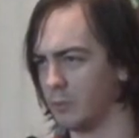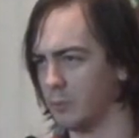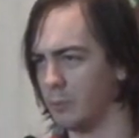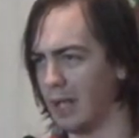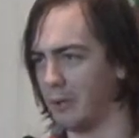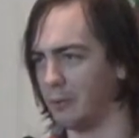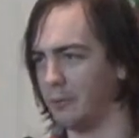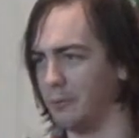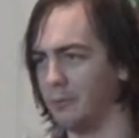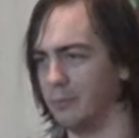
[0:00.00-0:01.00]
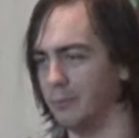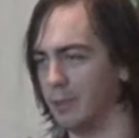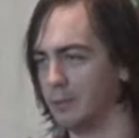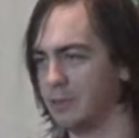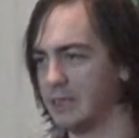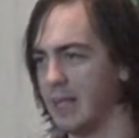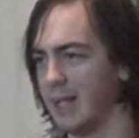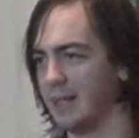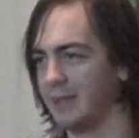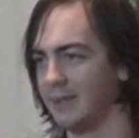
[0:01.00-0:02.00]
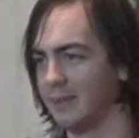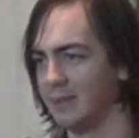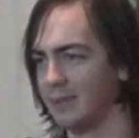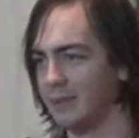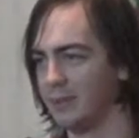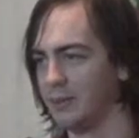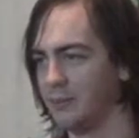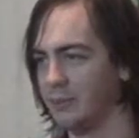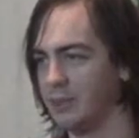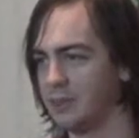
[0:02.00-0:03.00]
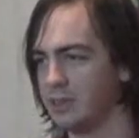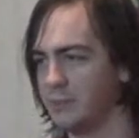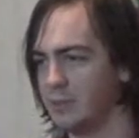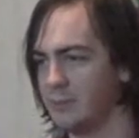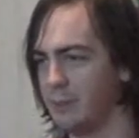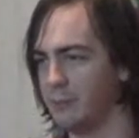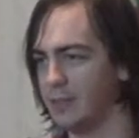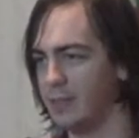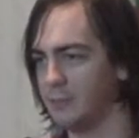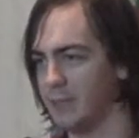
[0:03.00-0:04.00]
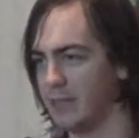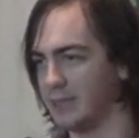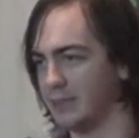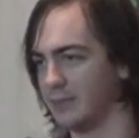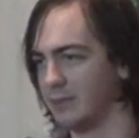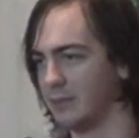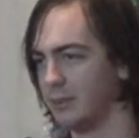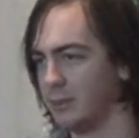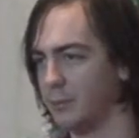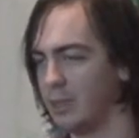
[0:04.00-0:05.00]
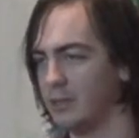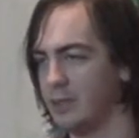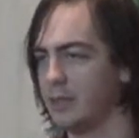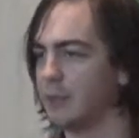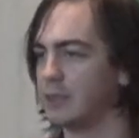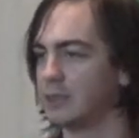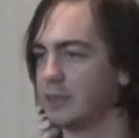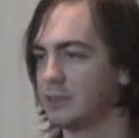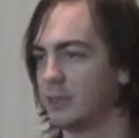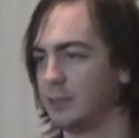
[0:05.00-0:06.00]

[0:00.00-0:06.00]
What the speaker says: Wow, what was that? Your friend seems to be really impatient. Well, anyways, let's go